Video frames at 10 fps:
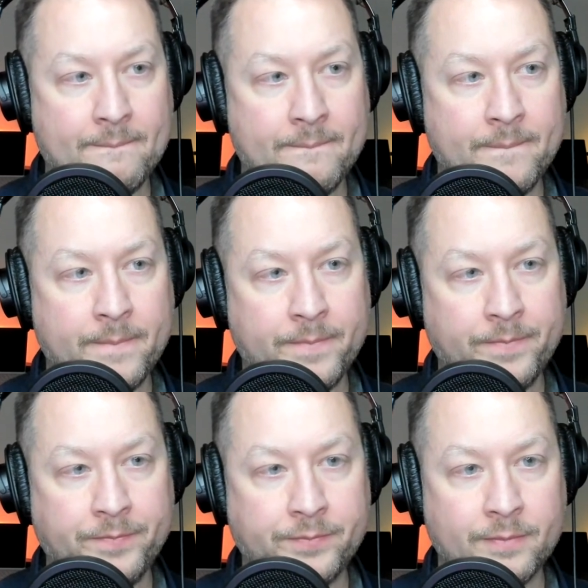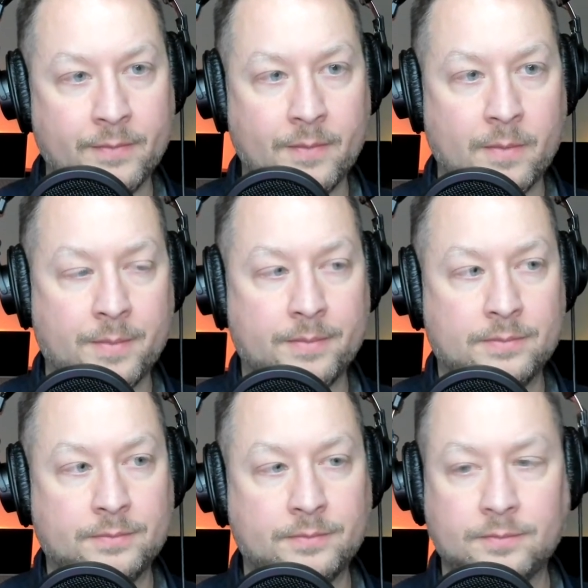
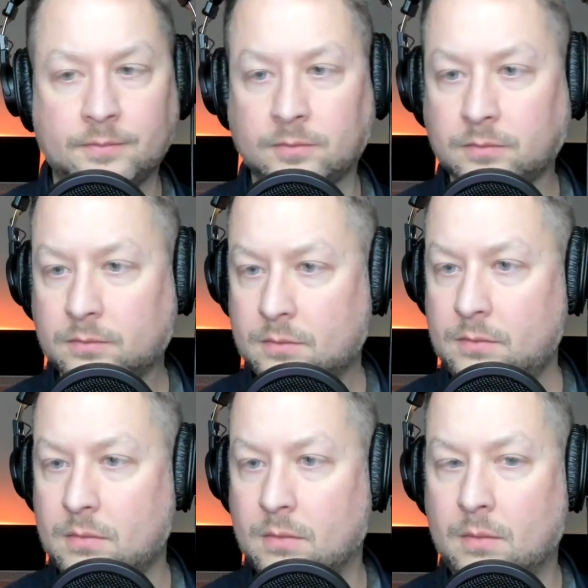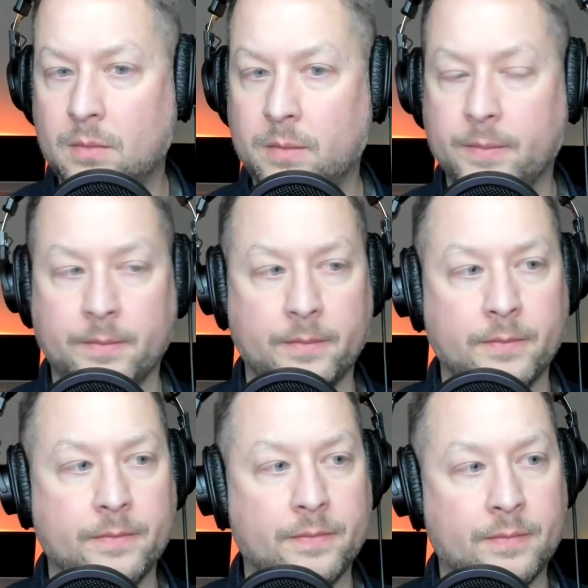
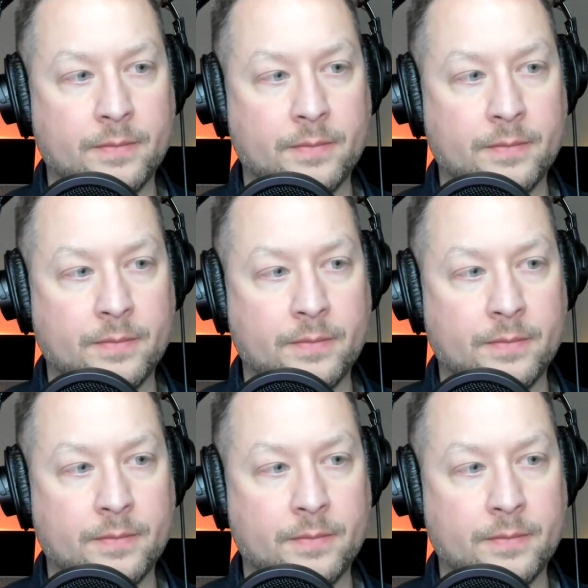No words are spoken by the person on screen.